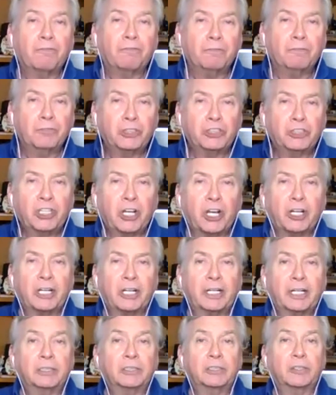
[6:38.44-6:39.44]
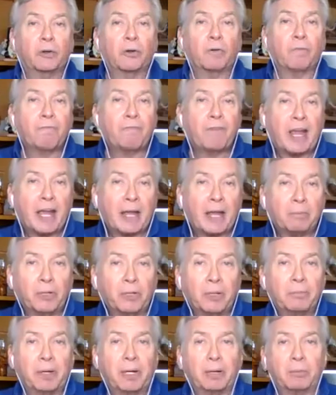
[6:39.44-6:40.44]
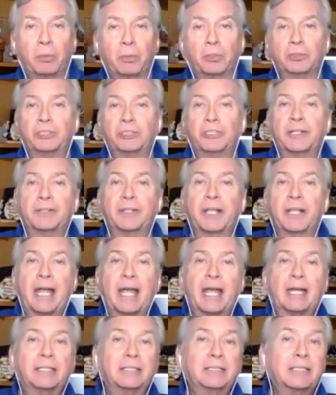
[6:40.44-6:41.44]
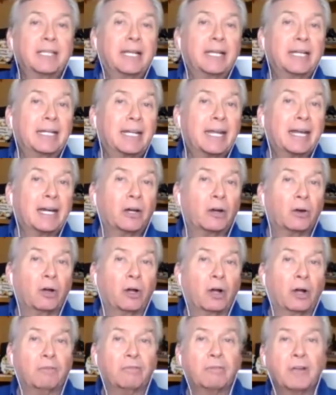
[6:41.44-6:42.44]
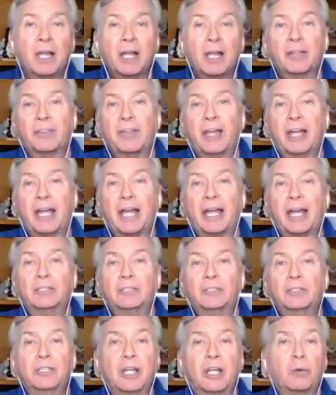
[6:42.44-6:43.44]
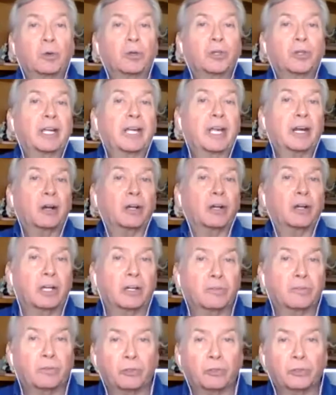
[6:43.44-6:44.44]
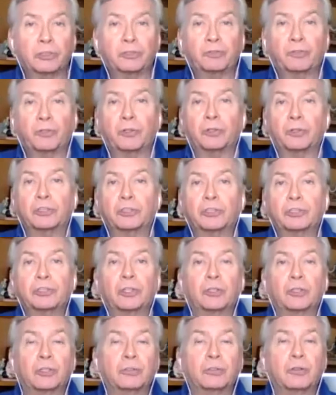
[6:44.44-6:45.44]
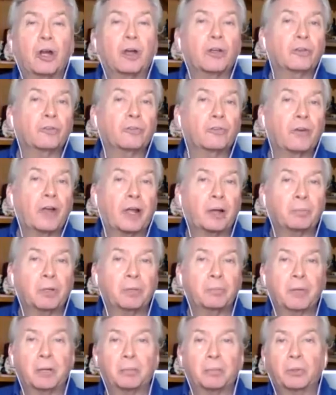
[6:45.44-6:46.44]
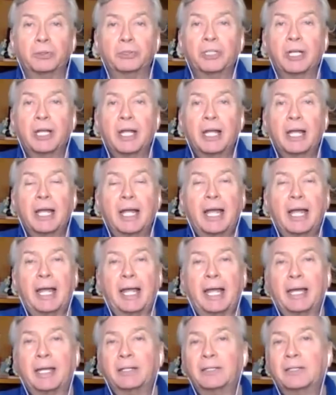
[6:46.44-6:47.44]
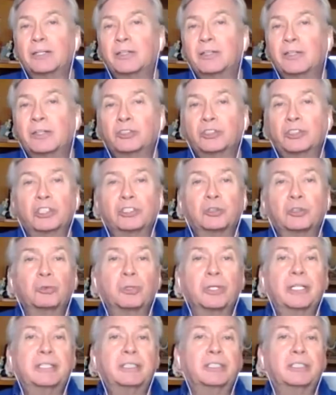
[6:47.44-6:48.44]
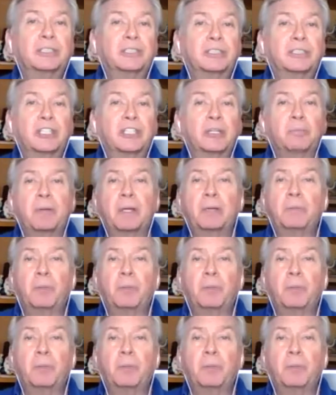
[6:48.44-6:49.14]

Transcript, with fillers: shut-ins or family members that they had to take care of. They had, they were the caregivers for certain other family members. And there's just reasons that people